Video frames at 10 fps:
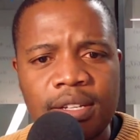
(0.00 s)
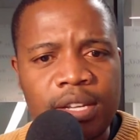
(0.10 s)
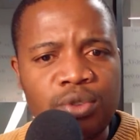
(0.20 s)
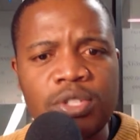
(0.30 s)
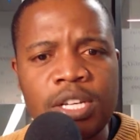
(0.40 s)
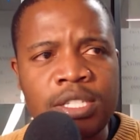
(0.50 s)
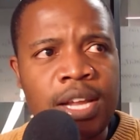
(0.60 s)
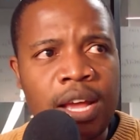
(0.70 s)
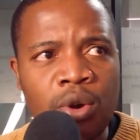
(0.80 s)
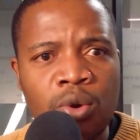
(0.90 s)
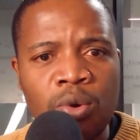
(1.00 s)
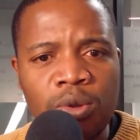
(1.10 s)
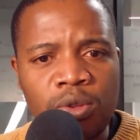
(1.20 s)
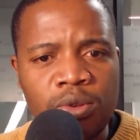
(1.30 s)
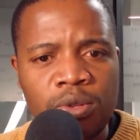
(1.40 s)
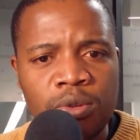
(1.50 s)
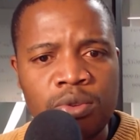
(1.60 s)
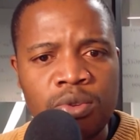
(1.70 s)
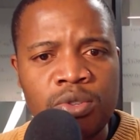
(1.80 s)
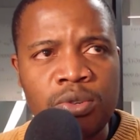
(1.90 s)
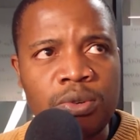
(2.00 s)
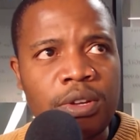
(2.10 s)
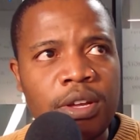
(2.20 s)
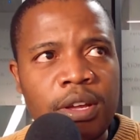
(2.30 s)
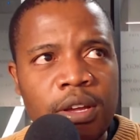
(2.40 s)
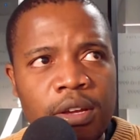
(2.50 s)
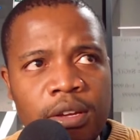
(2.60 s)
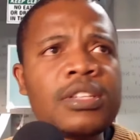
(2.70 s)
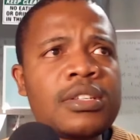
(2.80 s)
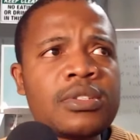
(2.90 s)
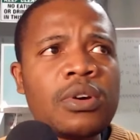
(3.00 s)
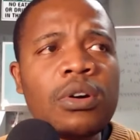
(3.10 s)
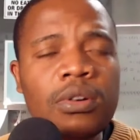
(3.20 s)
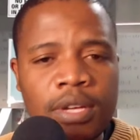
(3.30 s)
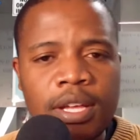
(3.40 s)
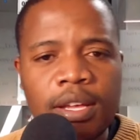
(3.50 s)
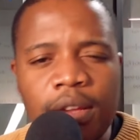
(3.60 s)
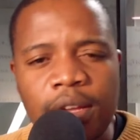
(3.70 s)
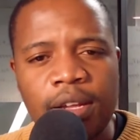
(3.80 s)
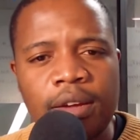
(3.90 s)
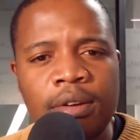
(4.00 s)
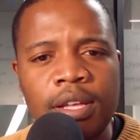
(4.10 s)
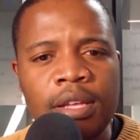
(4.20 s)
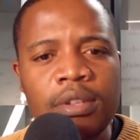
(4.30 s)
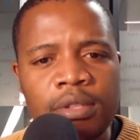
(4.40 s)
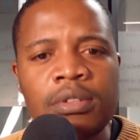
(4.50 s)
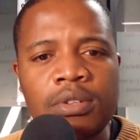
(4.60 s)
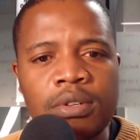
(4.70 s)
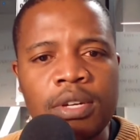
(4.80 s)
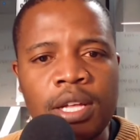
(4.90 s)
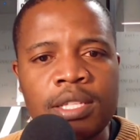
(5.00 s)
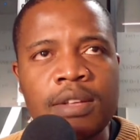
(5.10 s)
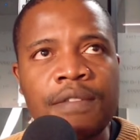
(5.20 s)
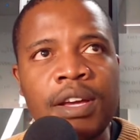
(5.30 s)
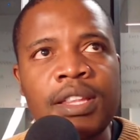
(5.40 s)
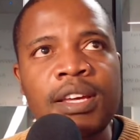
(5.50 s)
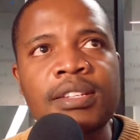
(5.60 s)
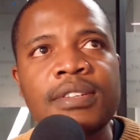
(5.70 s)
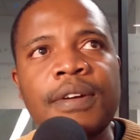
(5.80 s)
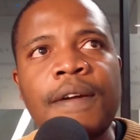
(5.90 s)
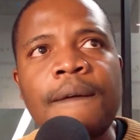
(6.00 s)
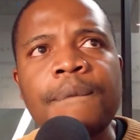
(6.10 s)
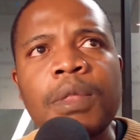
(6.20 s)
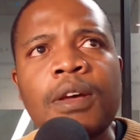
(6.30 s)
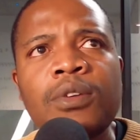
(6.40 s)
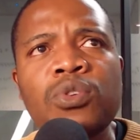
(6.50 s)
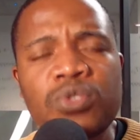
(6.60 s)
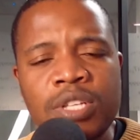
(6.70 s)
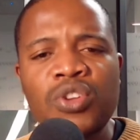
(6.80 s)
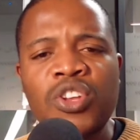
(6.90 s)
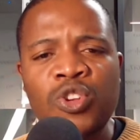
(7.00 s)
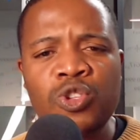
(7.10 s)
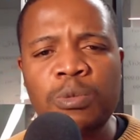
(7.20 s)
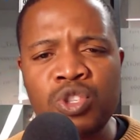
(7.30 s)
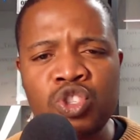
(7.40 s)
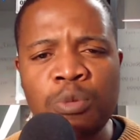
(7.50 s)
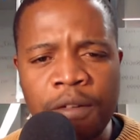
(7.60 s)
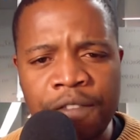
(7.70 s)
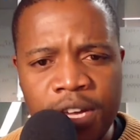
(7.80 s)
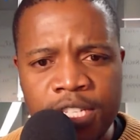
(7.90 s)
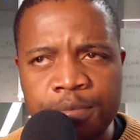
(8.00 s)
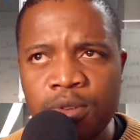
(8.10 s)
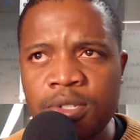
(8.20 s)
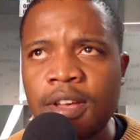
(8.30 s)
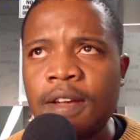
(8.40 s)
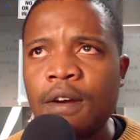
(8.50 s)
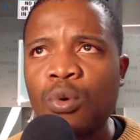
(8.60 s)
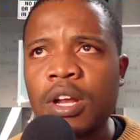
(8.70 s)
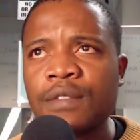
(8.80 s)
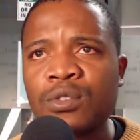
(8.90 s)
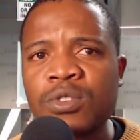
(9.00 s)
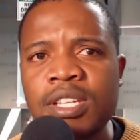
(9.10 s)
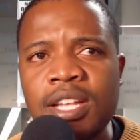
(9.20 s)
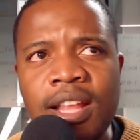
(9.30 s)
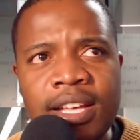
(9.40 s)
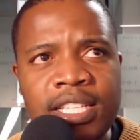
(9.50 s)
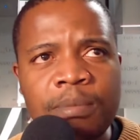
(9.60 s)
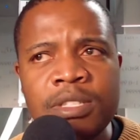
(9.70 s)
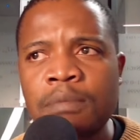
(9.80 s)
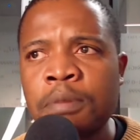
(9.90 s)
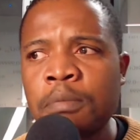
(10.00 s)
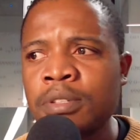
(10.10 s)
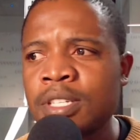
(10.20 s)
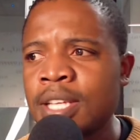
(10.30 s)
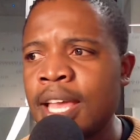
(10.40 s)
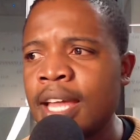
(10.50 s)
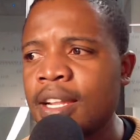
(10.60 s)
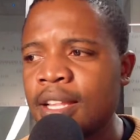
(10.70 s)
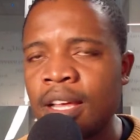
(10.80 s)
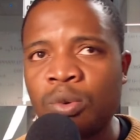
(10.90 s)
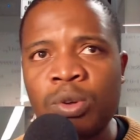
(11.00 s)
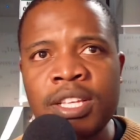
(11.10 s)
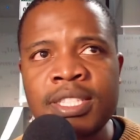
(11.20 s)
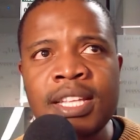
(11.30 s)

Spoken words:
Then you just like go, you do. This is, oh, okay, you know, and stuff like that. Not to say you need to be super fast, because what I've also seen in the exam is that people just get in there, when they